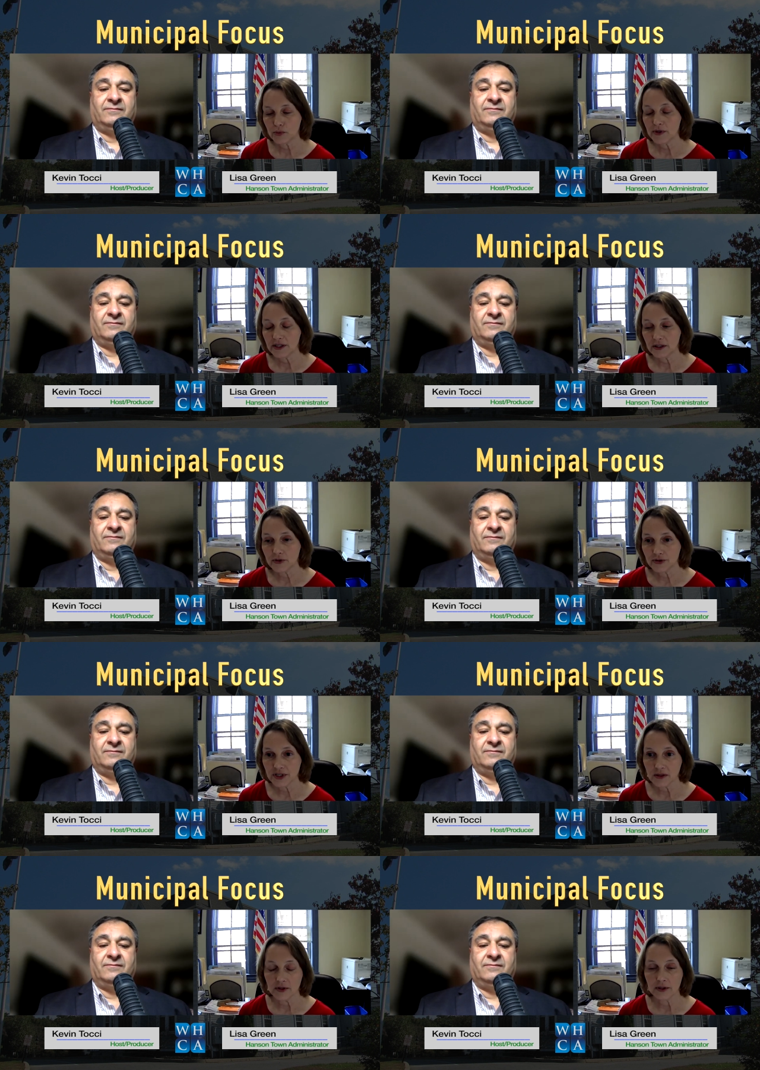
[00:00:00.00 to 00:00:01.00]
Speaker 1: we did
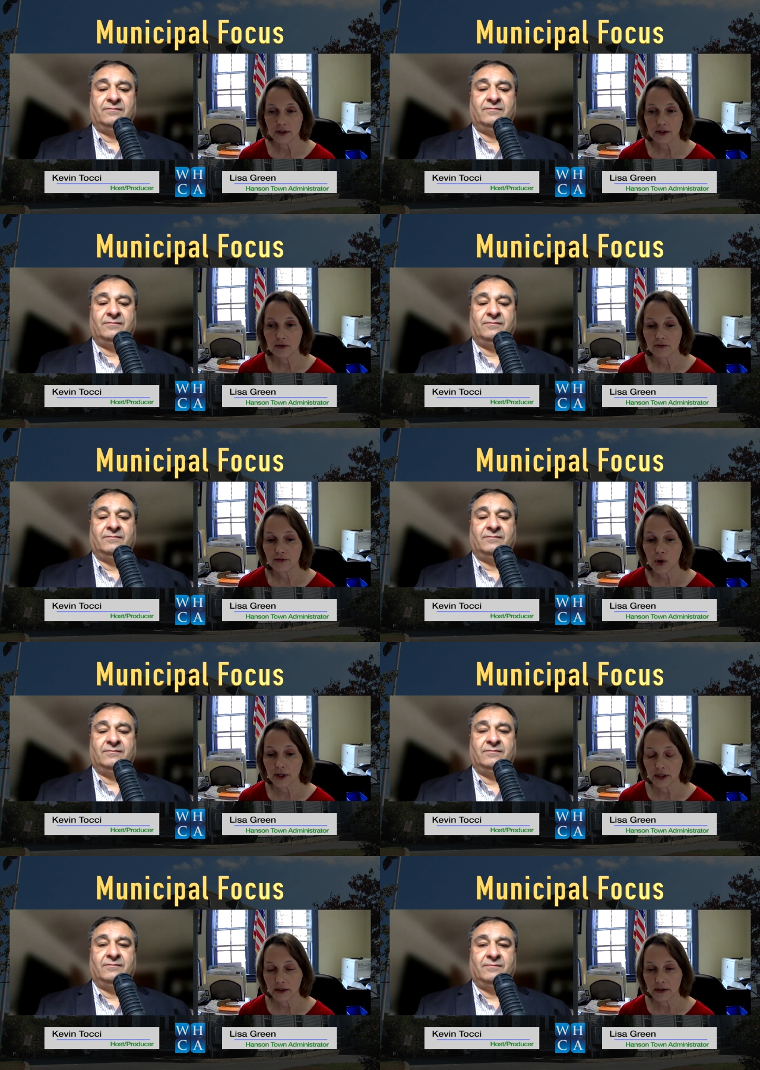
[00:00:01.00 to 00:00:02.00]
receive the
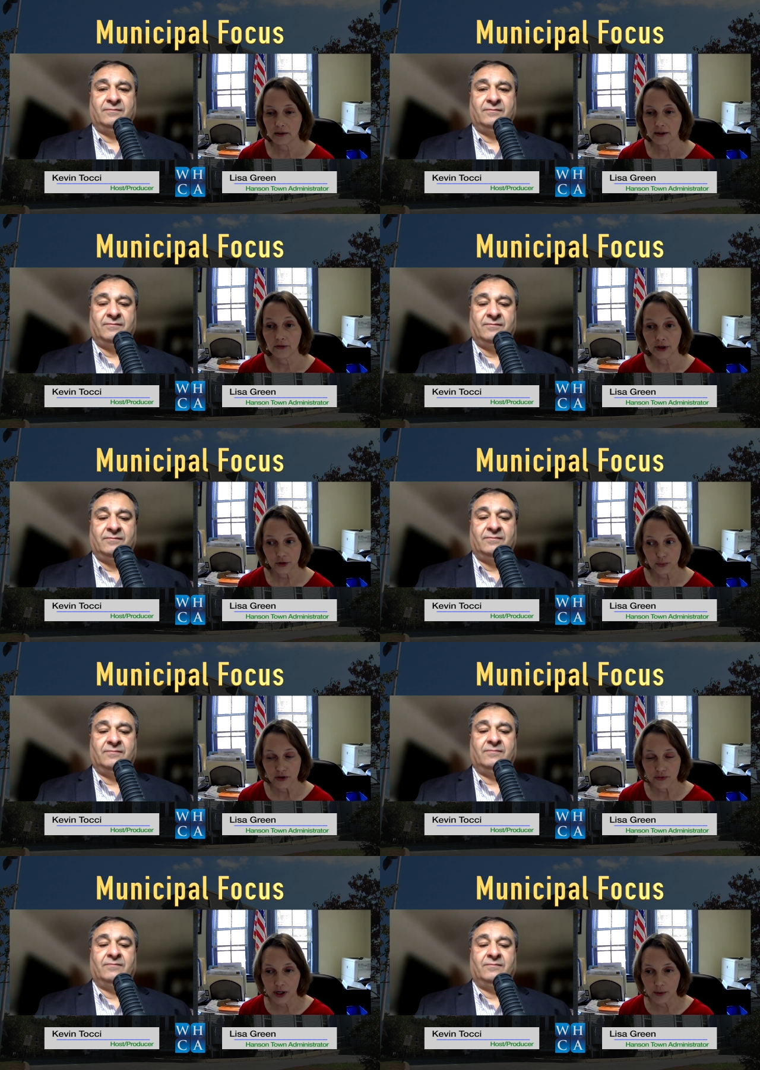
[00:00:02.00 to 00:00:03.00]
voted assessments
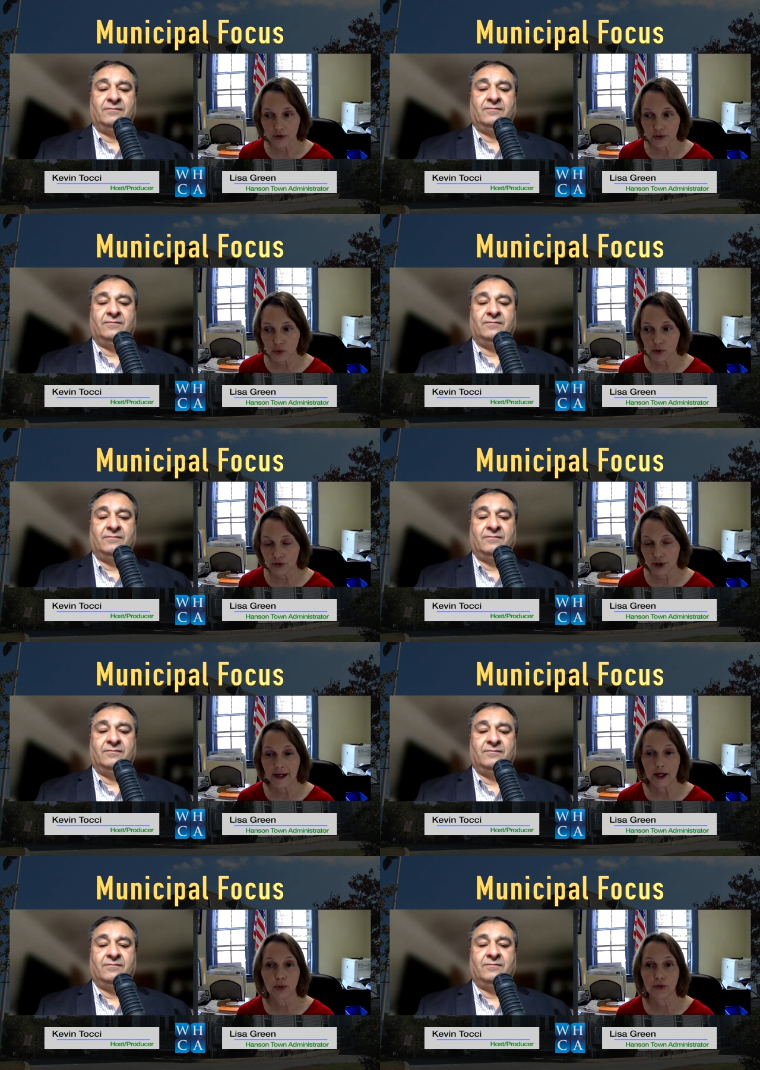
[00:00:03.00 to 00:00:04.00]
from the schools on
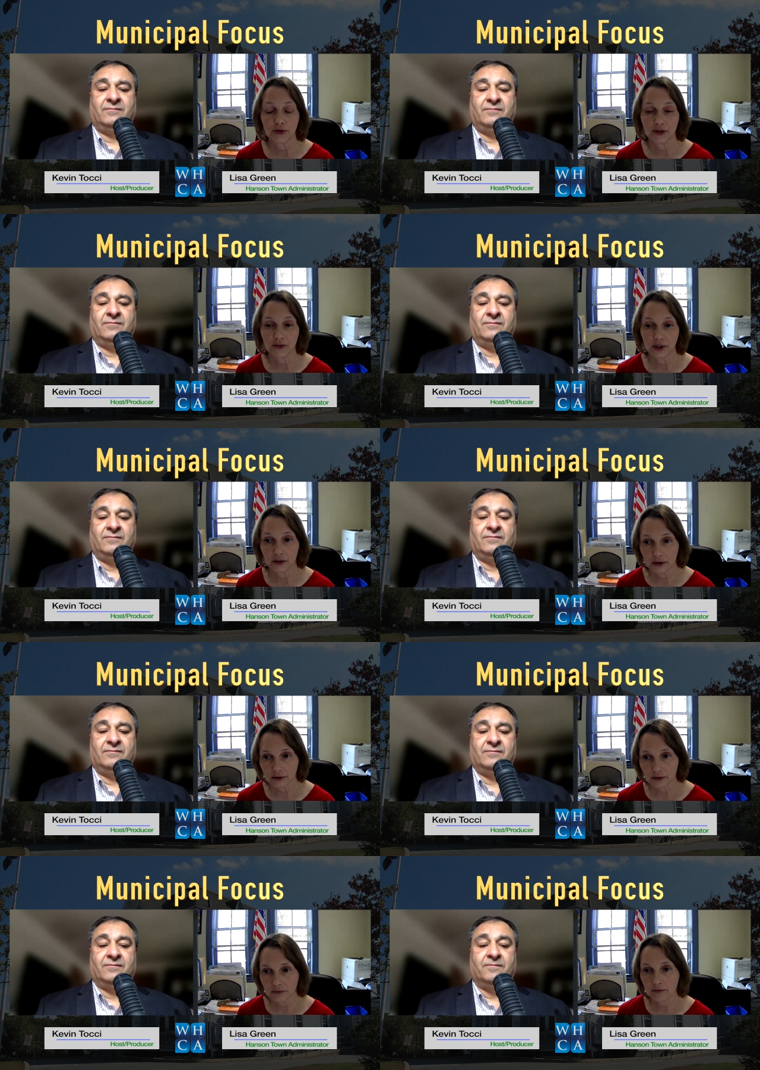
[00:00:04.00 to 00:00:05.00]
April 16th.
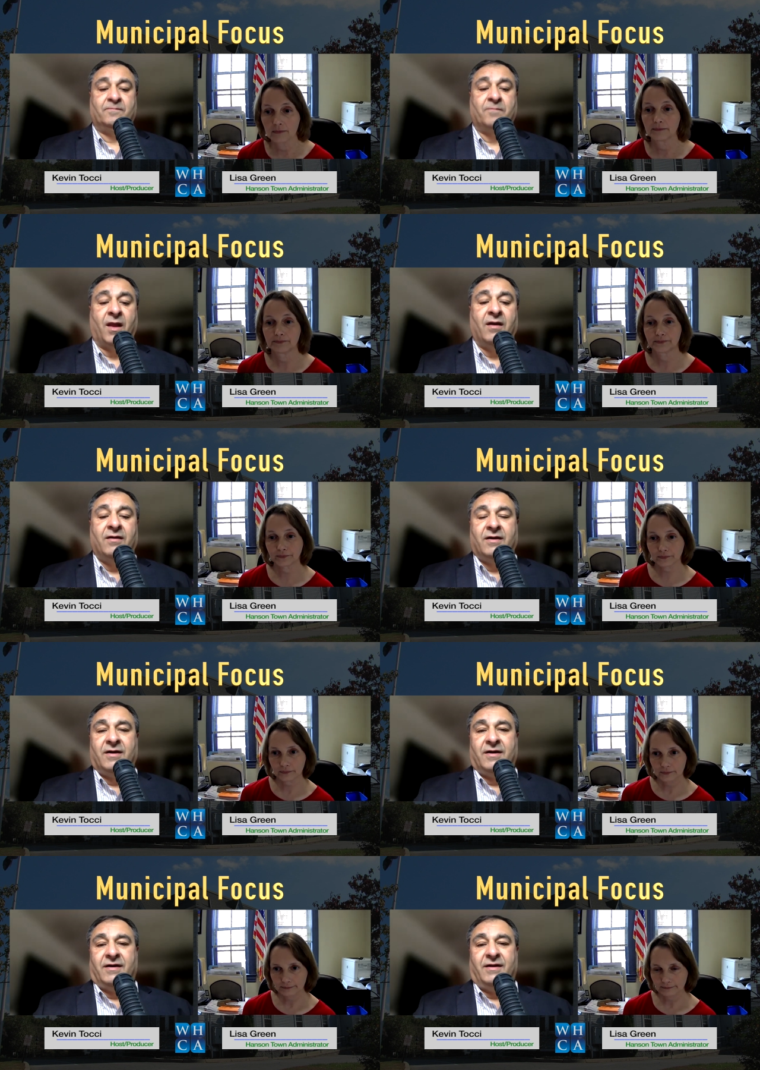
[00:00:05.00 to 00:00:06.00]

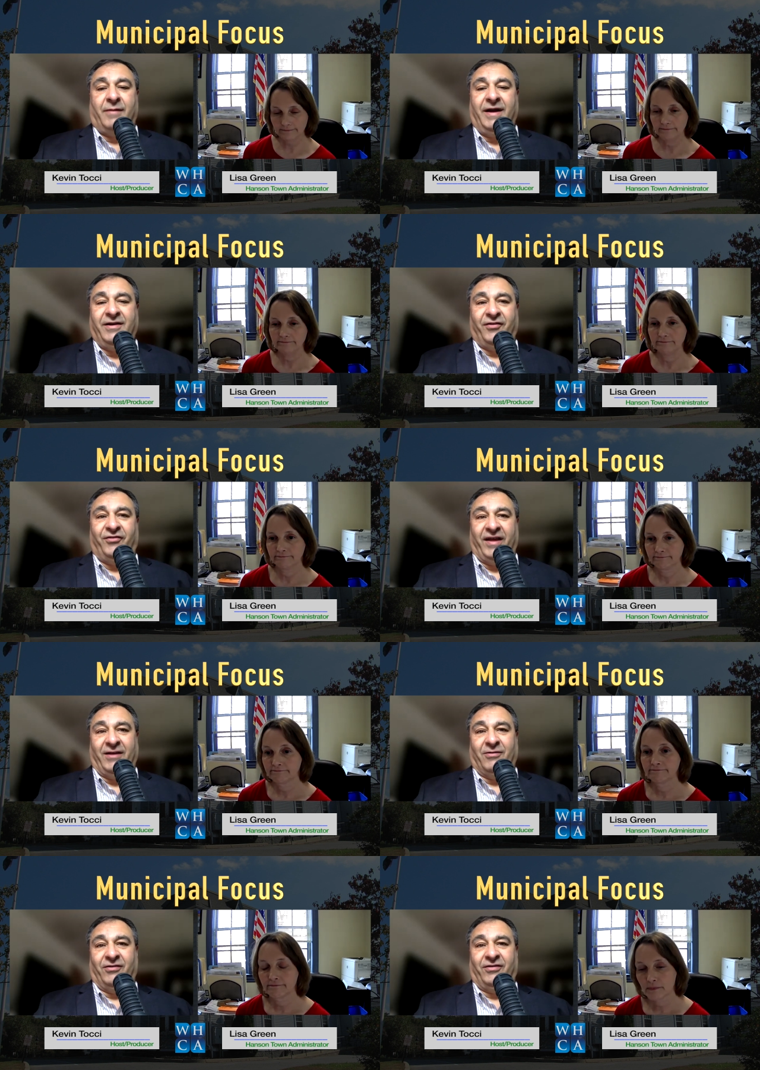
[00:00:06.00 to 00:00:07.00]
Speaker 2: Now, my understanding
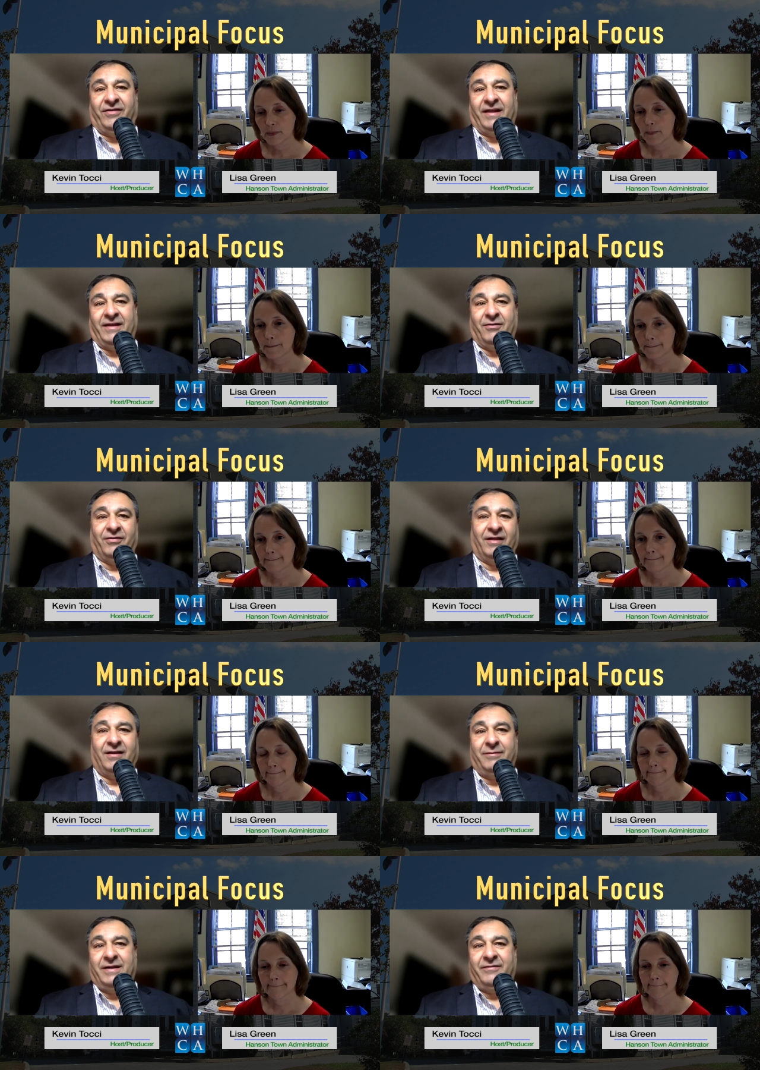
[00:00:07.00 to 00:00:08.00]
was is that there was a
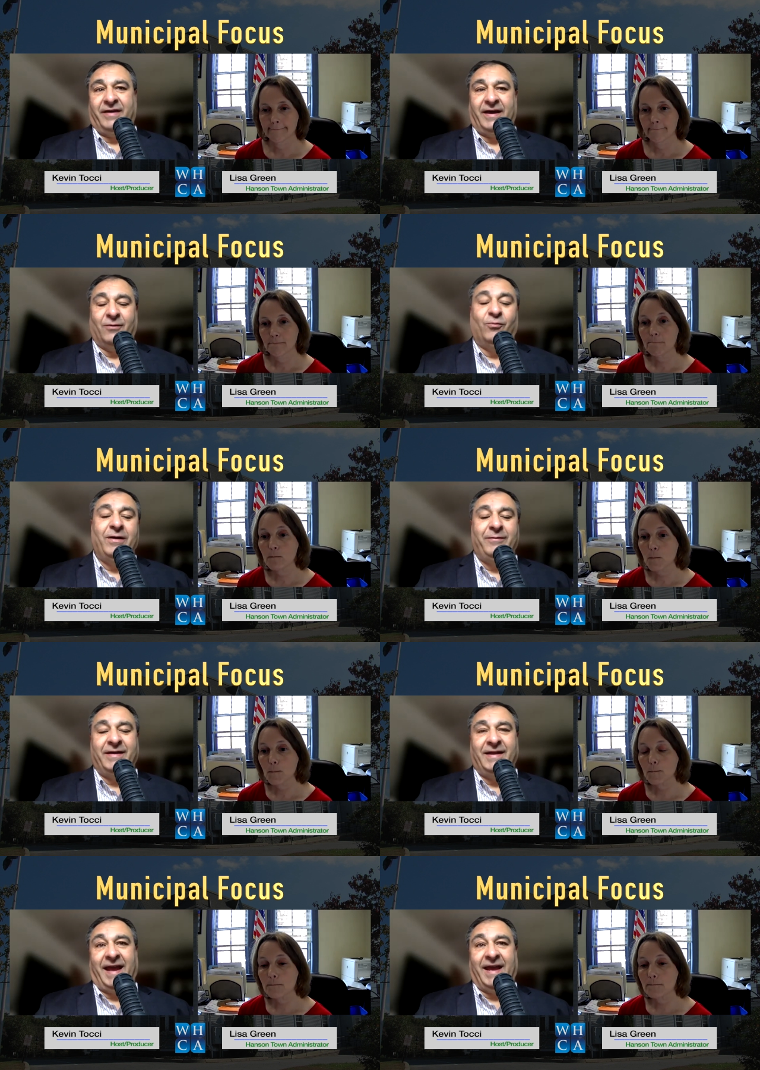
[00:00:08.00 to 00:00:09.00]
little bit of a
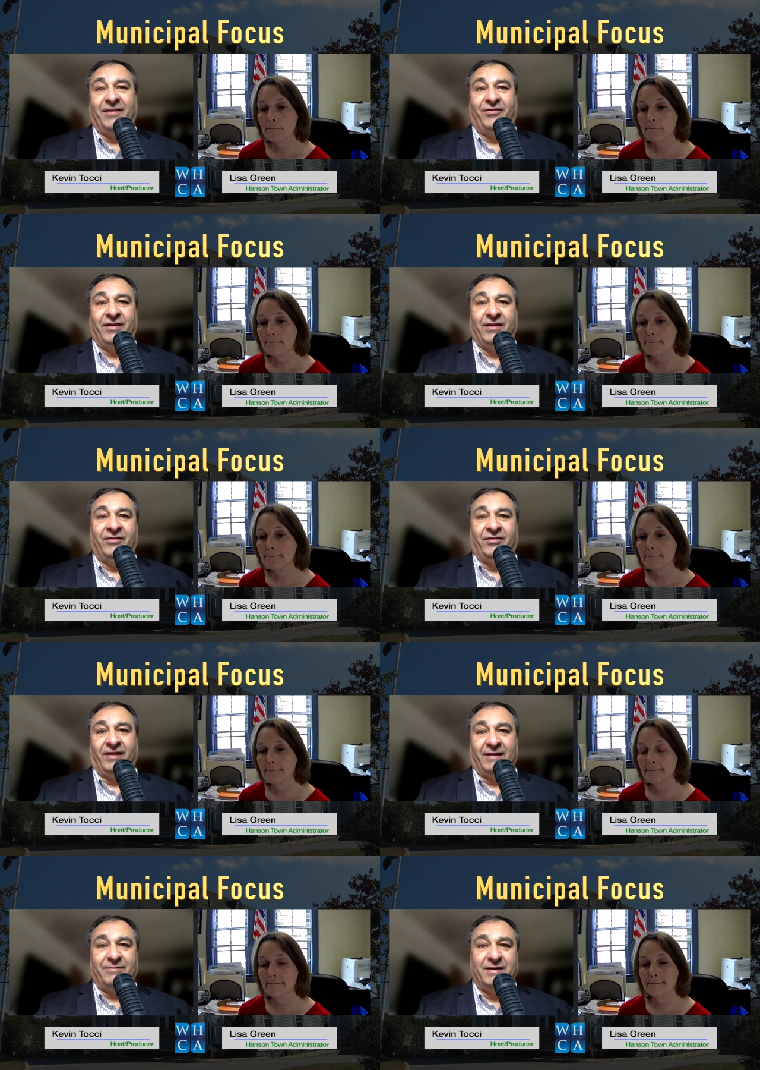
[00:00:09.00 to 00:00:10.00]
Whitman Hanson
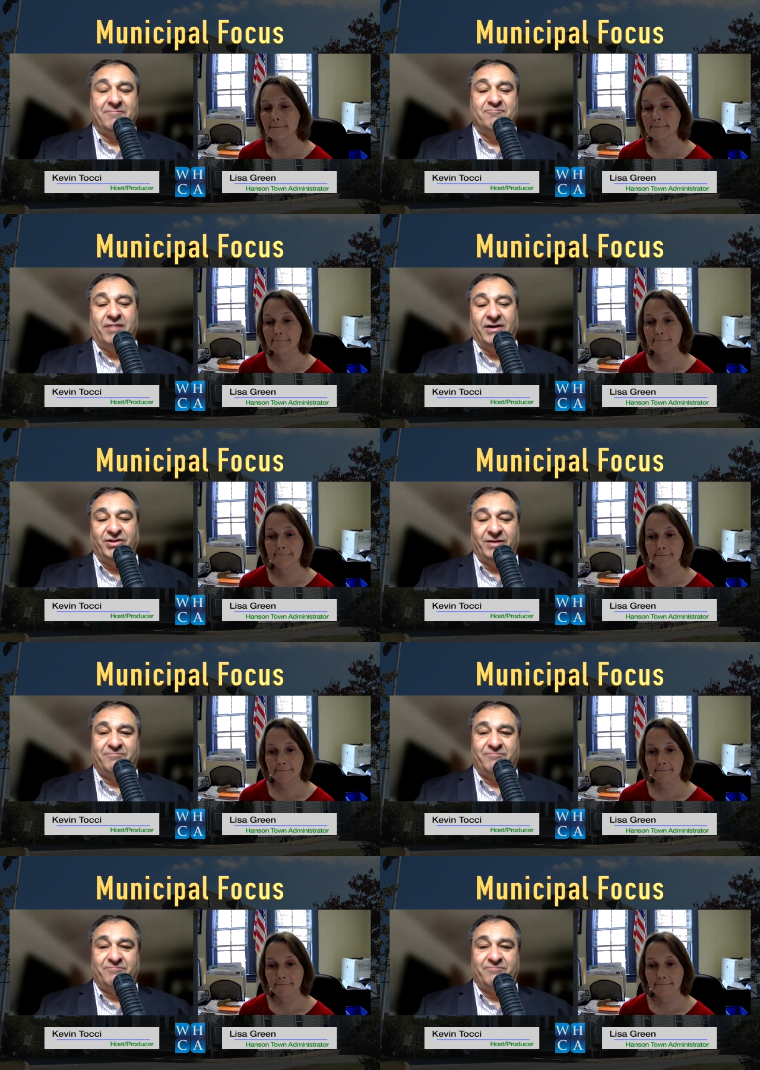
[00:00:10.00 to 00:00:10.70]
Selectman budget